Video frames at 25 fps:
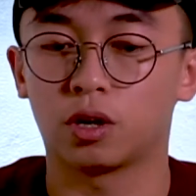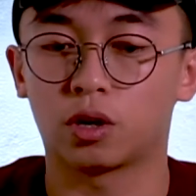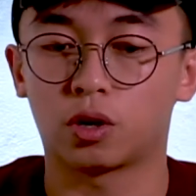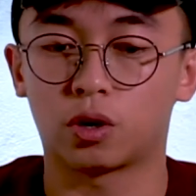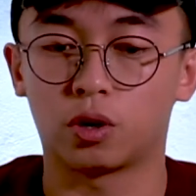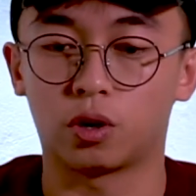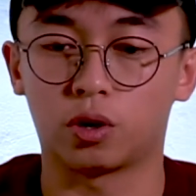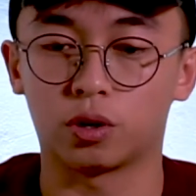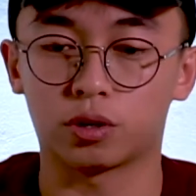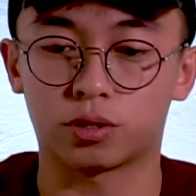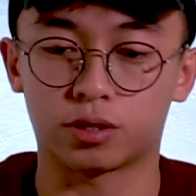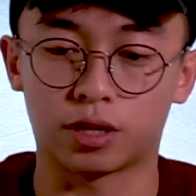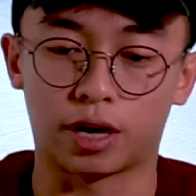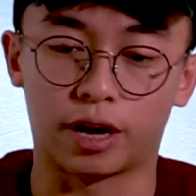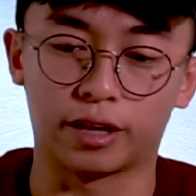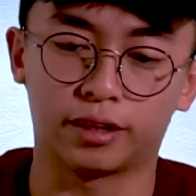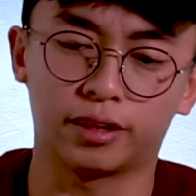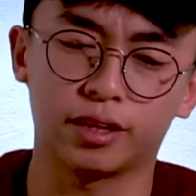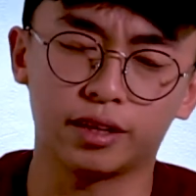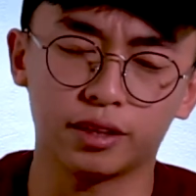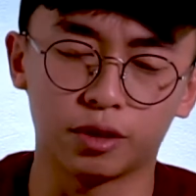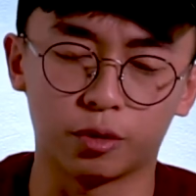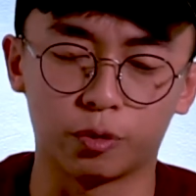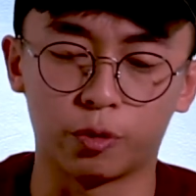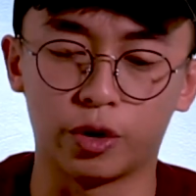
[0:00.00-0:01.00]
because I
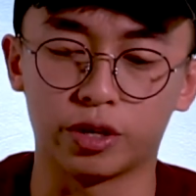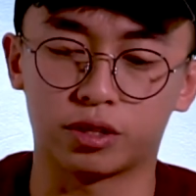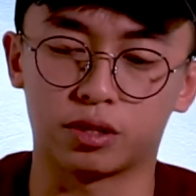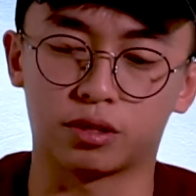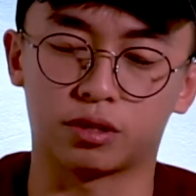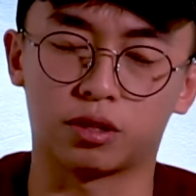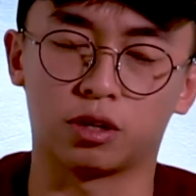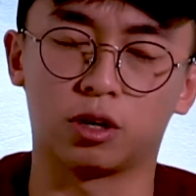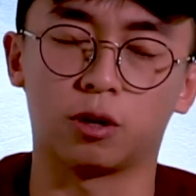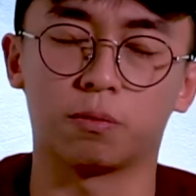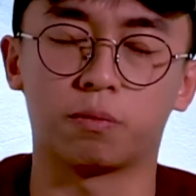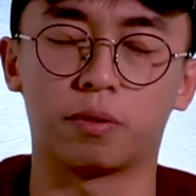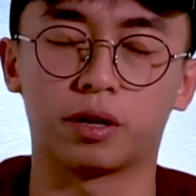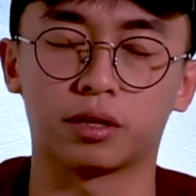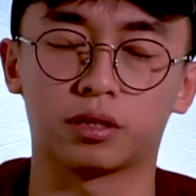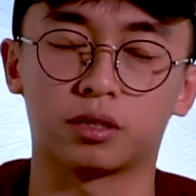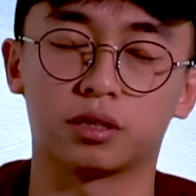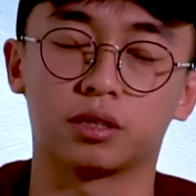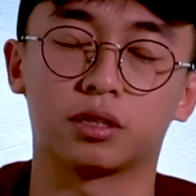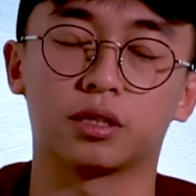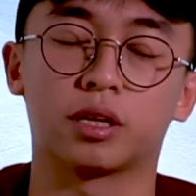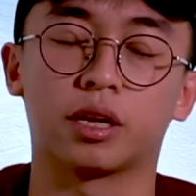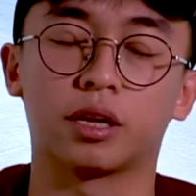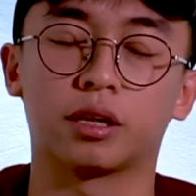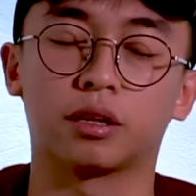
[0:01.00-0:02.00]
think the rates is a lot
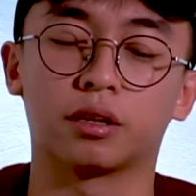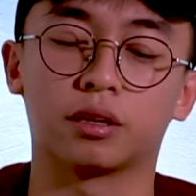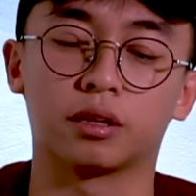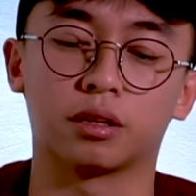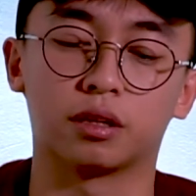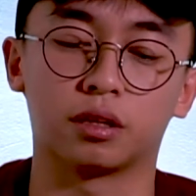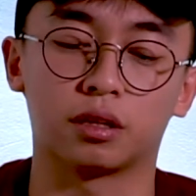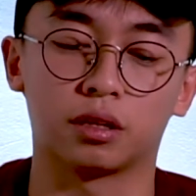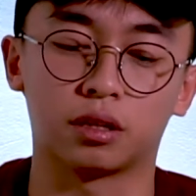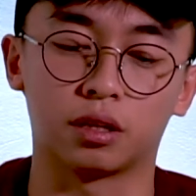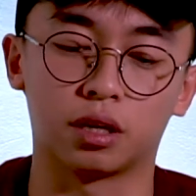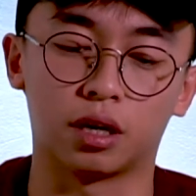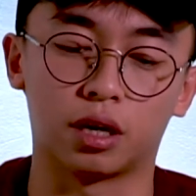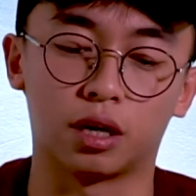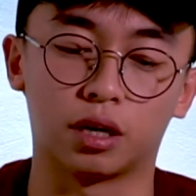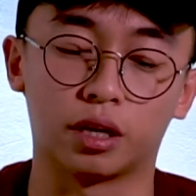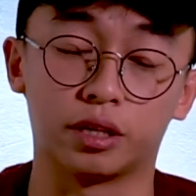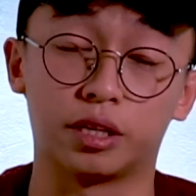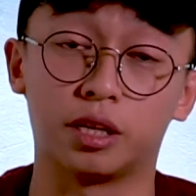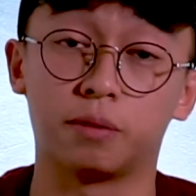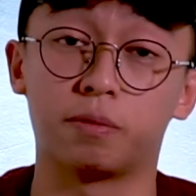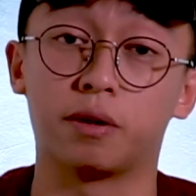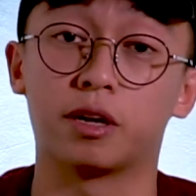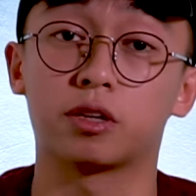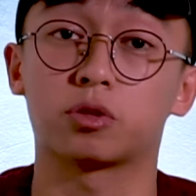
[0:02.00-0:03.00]
better than the
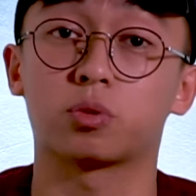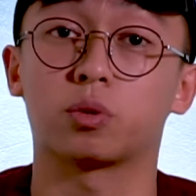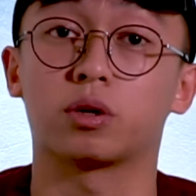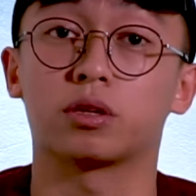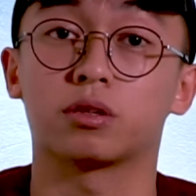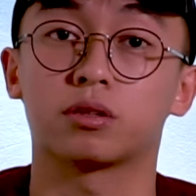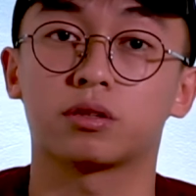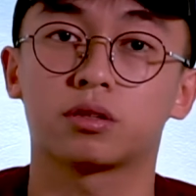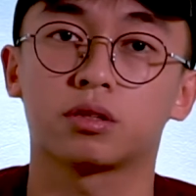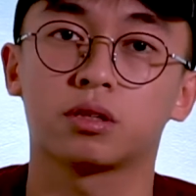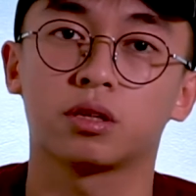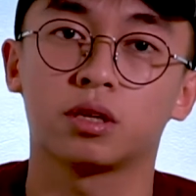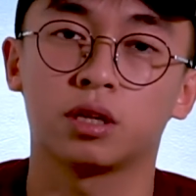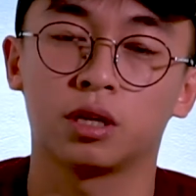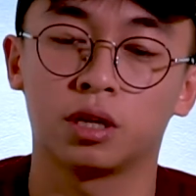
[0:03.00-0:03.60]
DBS ones.